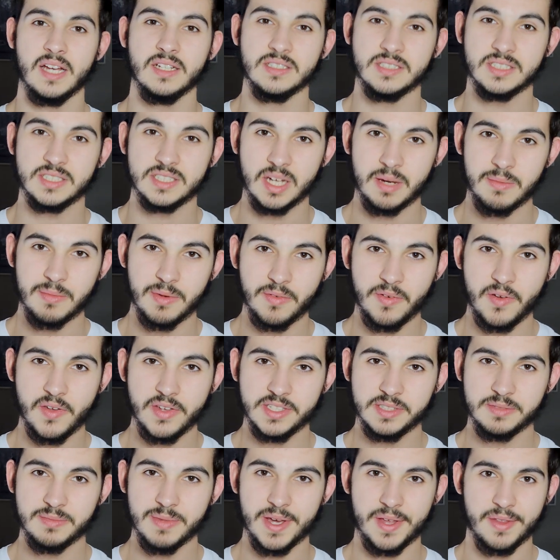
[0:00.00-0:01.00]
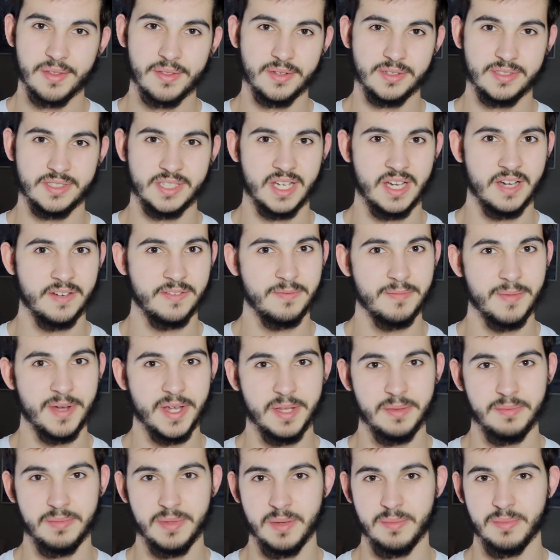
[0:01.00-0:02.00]
And some of his methods have
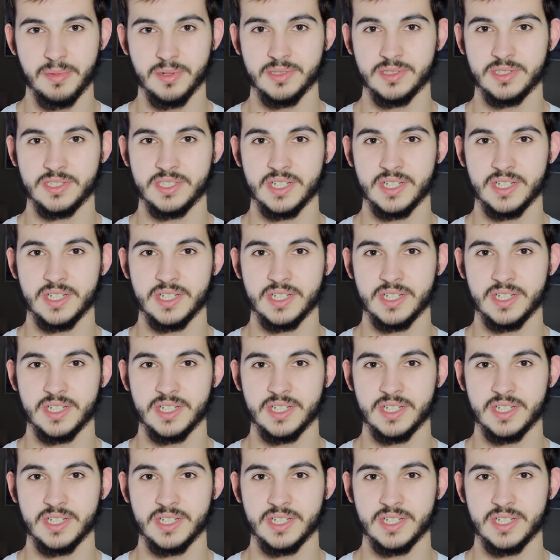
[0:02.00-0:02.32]
made people